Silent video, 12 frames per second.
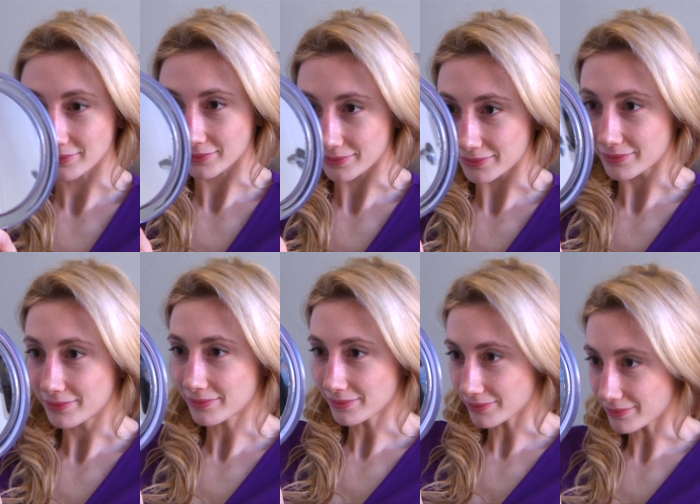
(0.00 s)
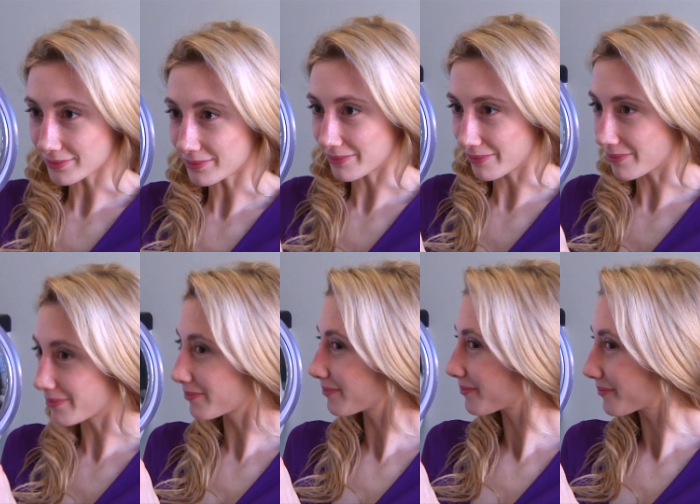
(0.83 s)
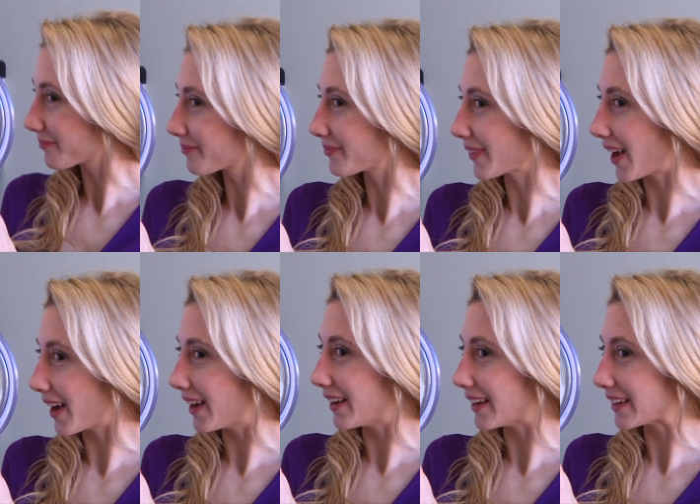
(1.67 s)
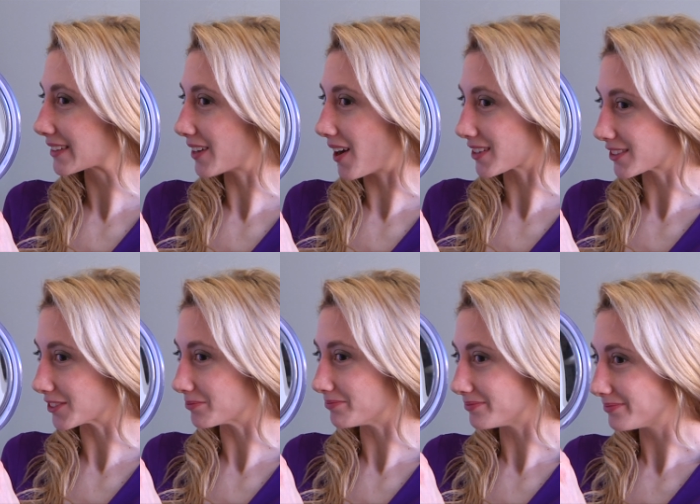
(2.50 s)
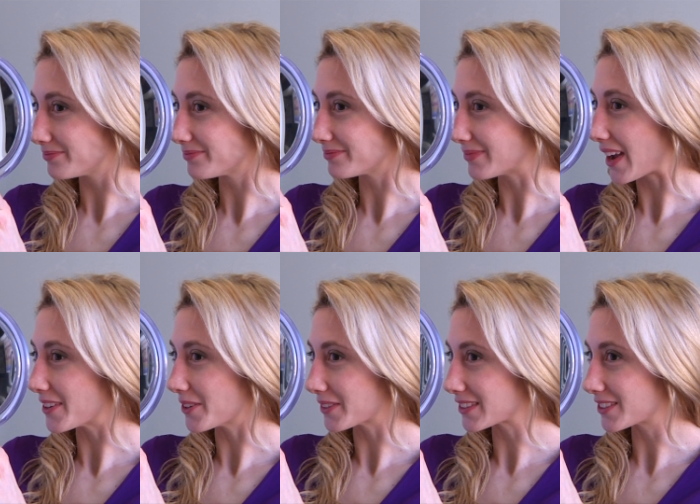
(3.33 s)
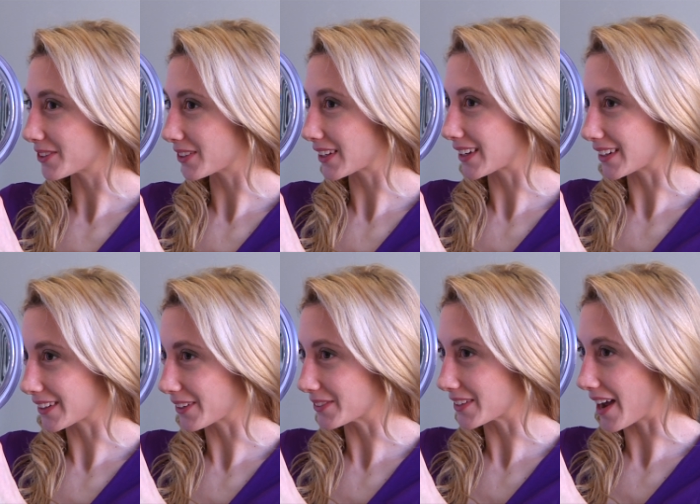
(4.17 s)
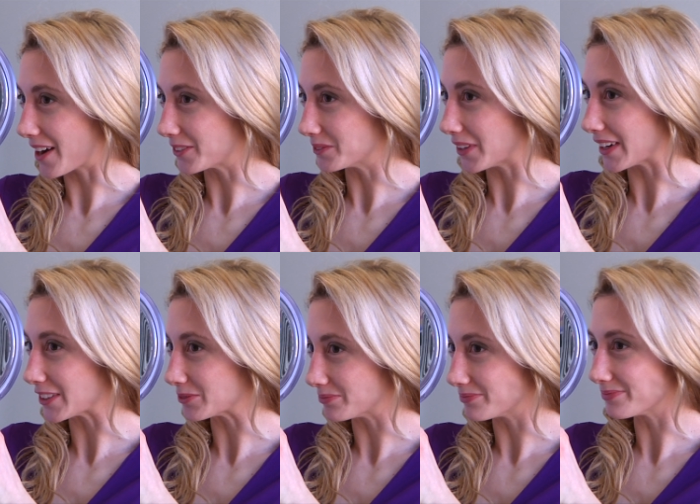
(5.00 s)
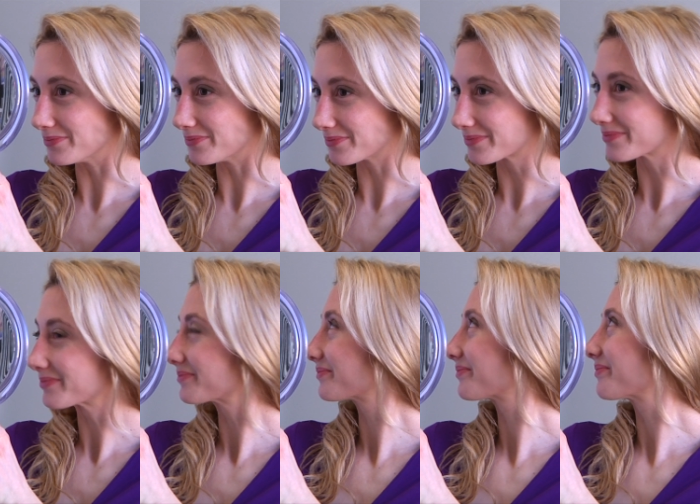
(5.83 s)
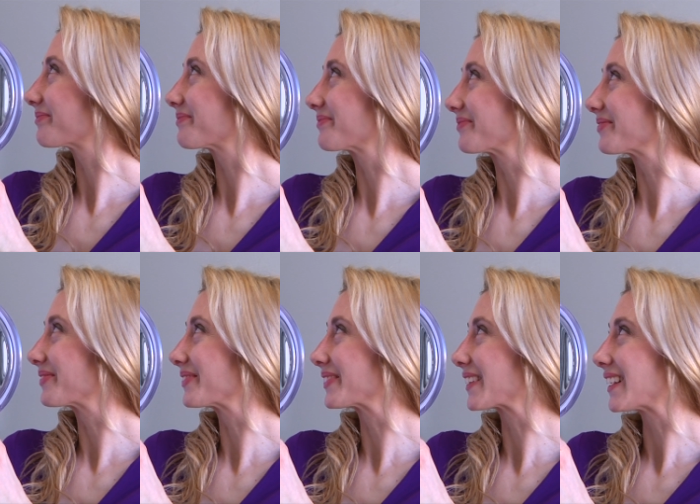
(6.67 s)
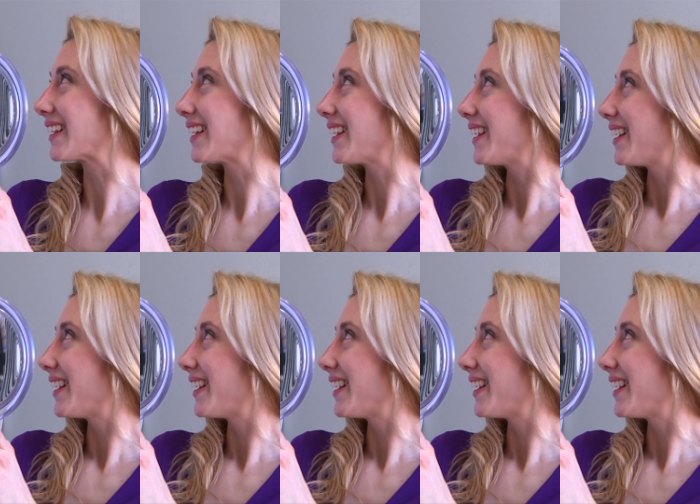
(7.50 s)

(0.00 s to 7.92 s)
There was my nose that I had always wanted, and I knew that in my head it was only going to keep getting better.